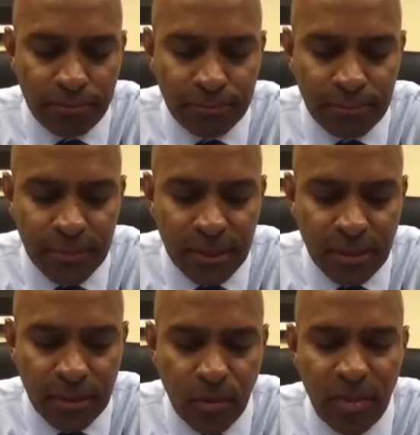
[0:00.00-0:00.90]
when there's
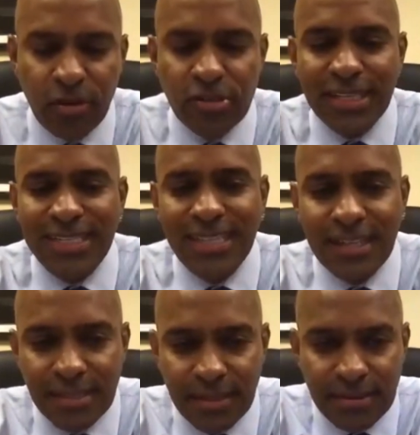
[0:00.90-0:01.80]
a distance and
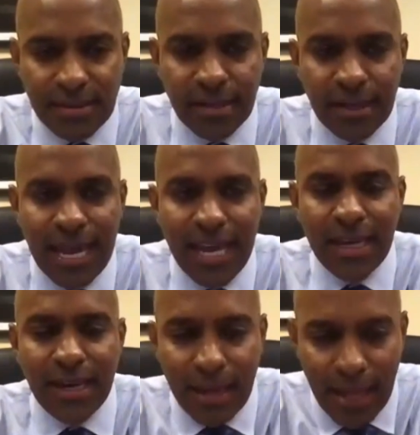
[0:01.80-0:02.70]
an
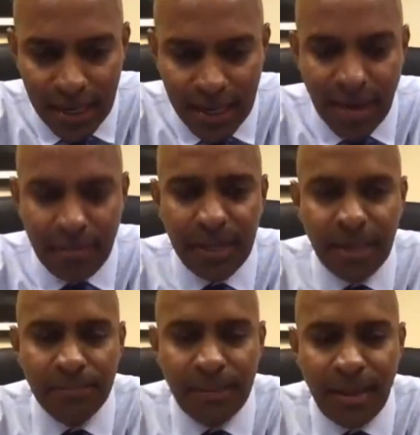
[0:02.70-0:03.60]
anonymity,
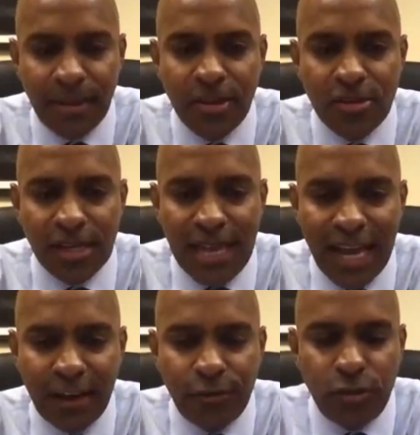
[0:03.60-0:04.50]
there's a lack of
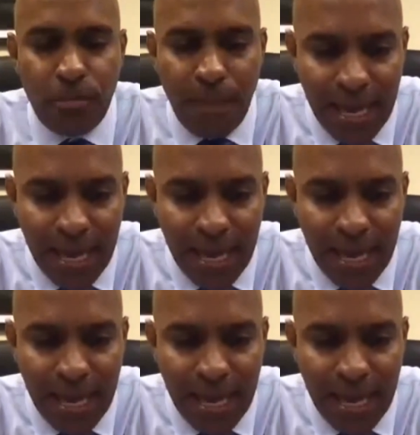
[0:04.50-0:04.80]
humanity.